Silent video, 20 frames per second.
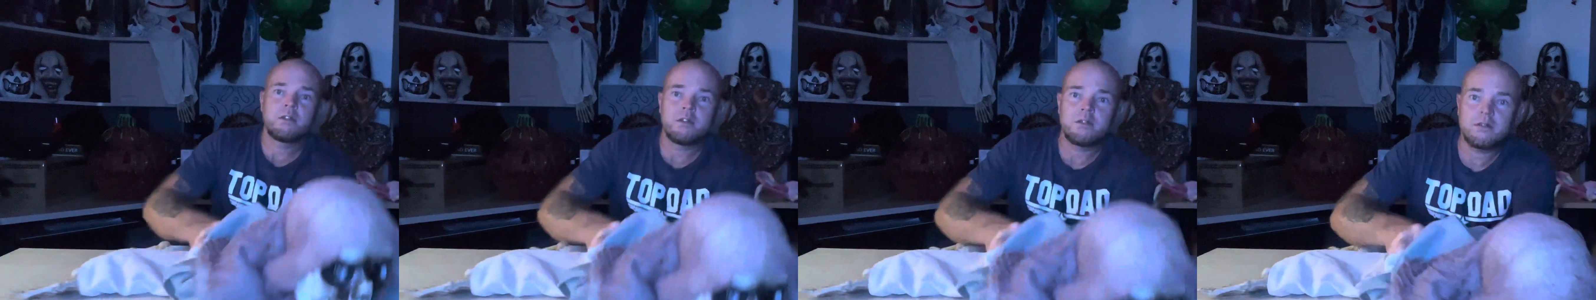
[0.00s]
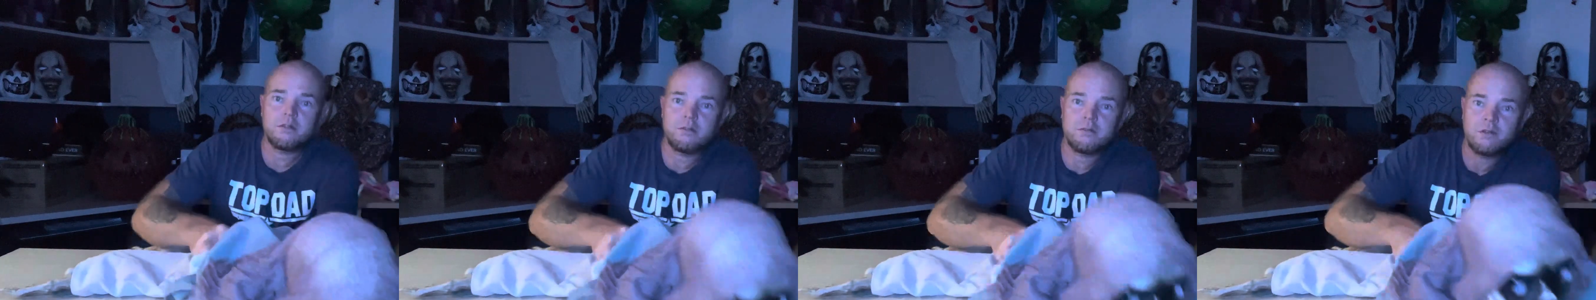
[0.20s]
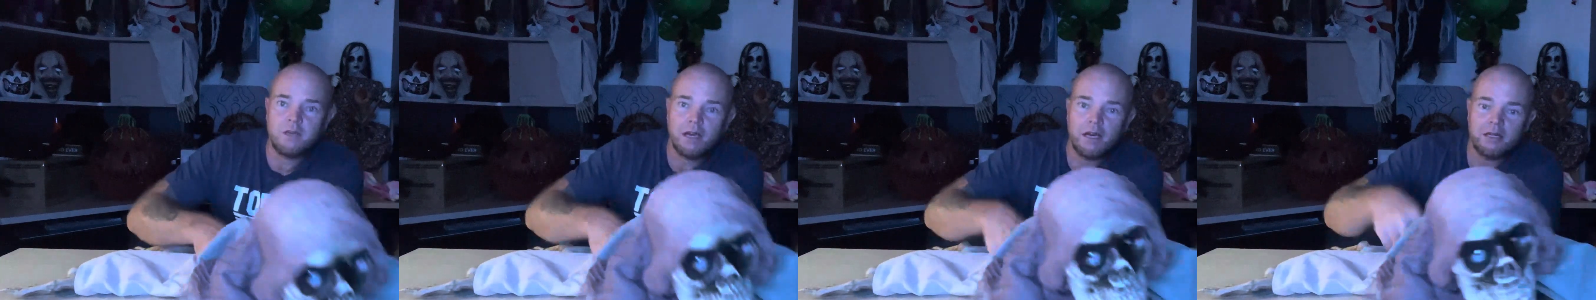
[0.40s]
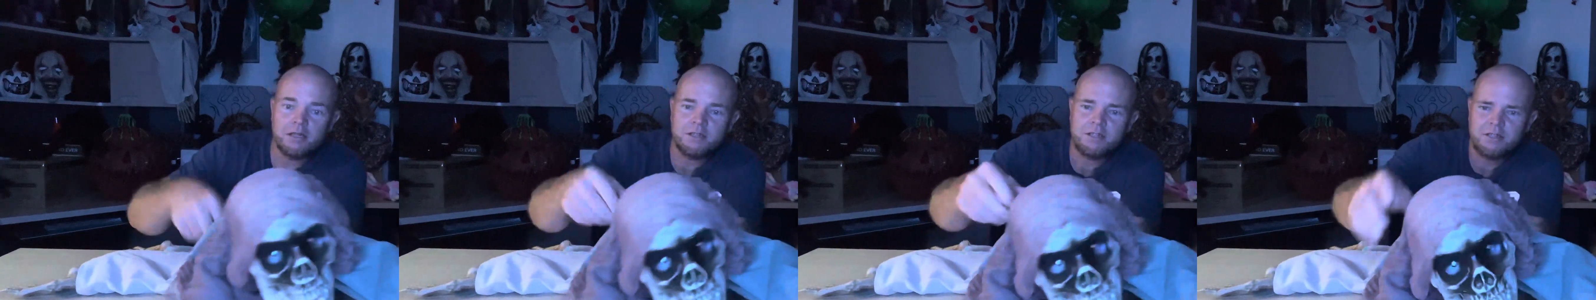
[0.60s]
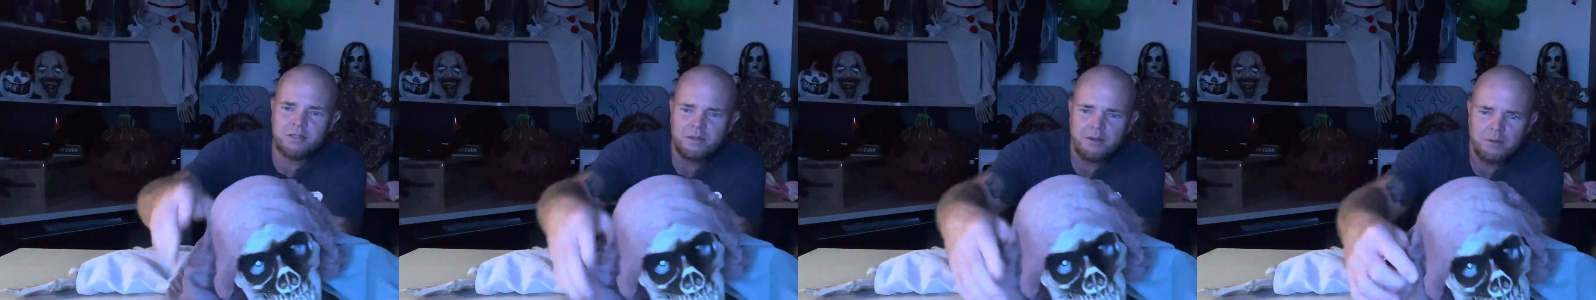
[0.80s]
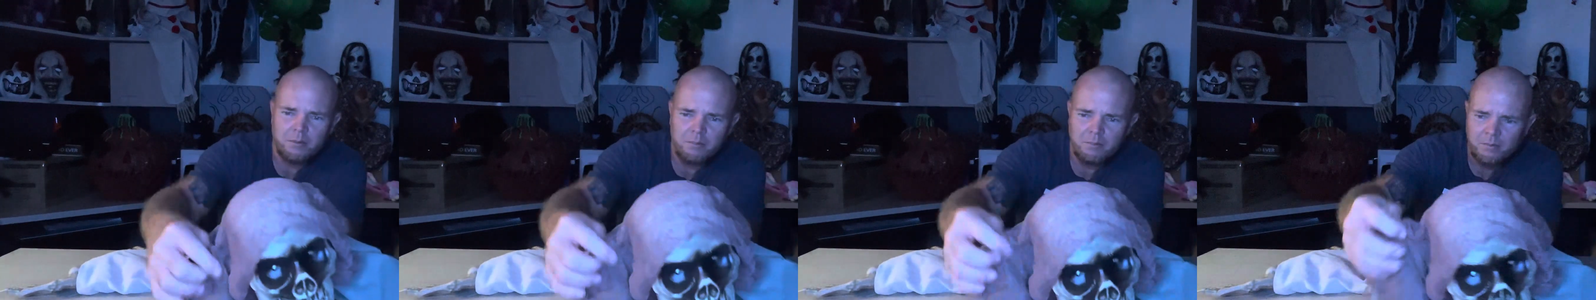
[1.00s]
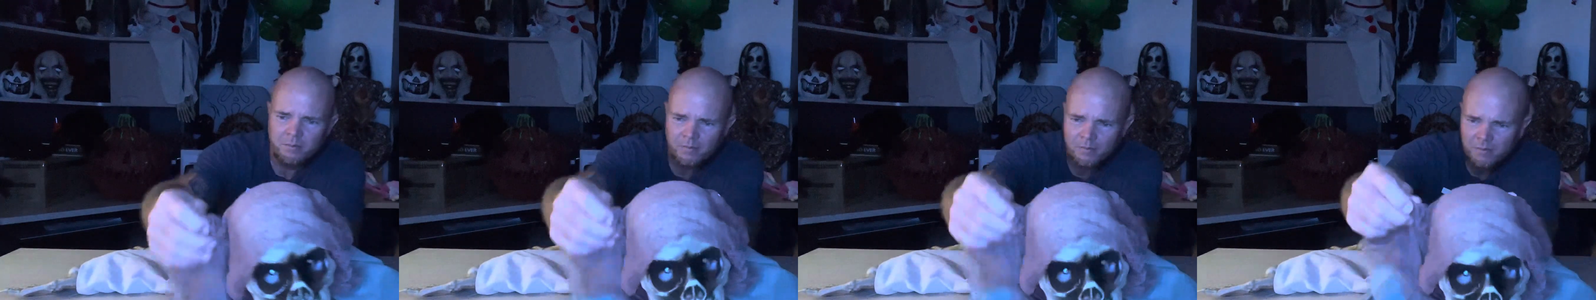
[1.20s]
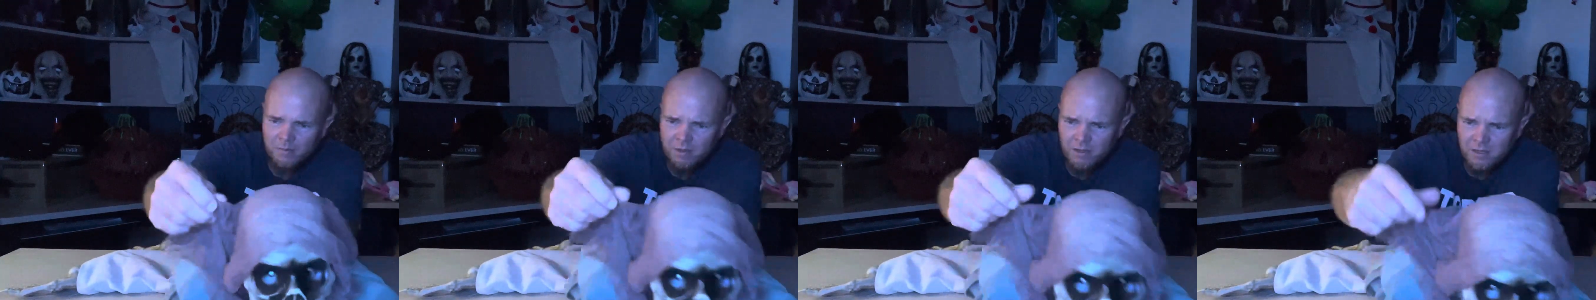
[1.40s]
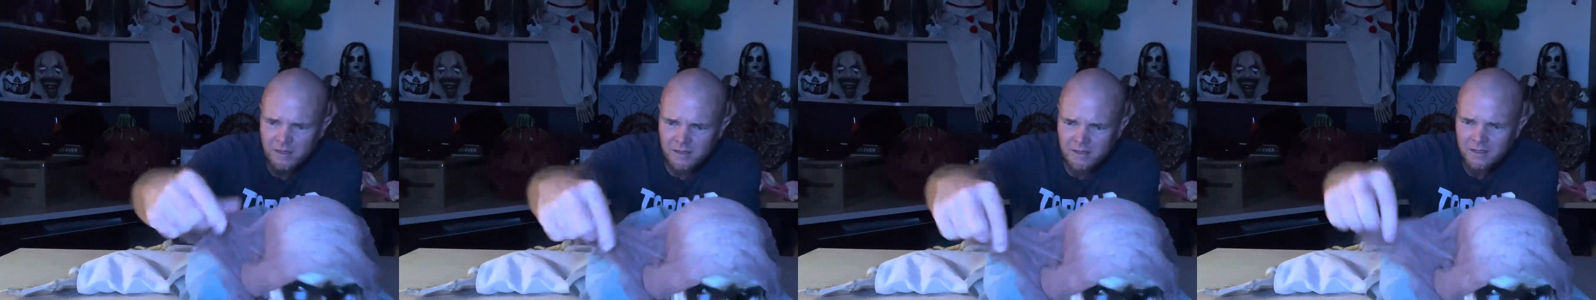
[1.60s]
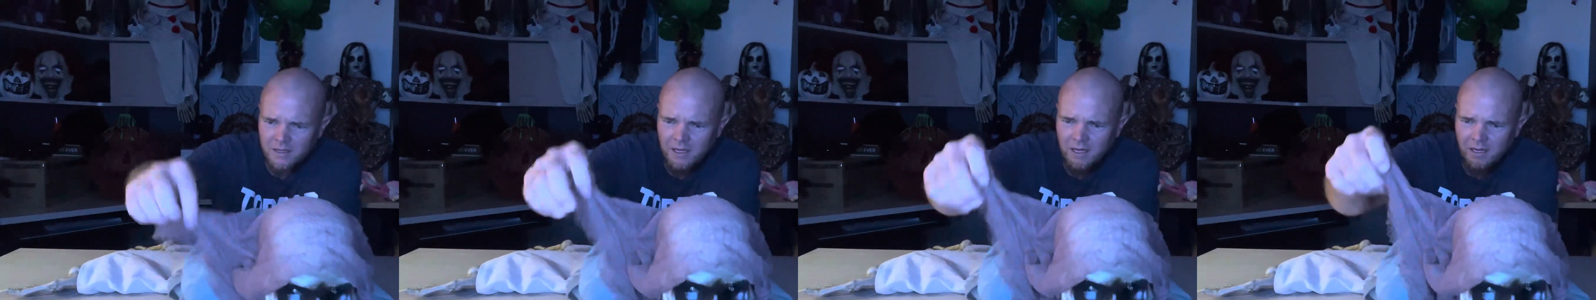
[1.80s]
You've got some
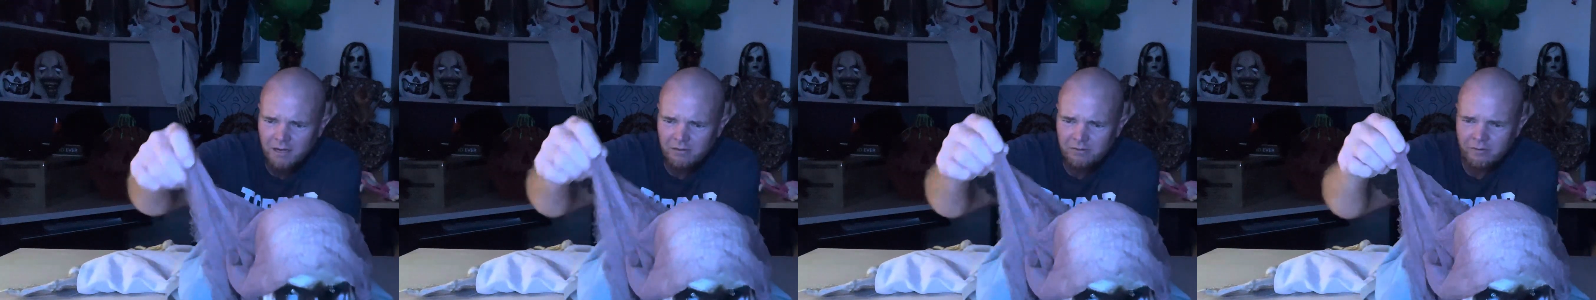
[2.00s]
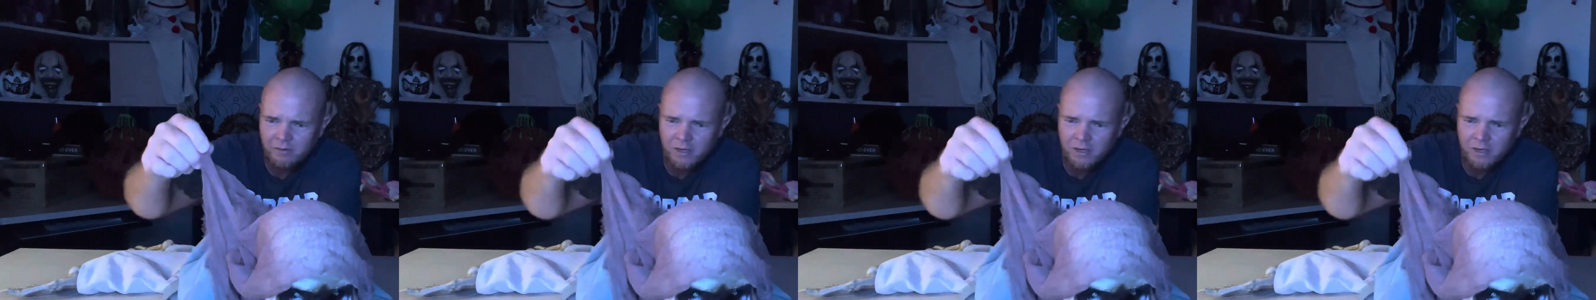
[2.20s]
kind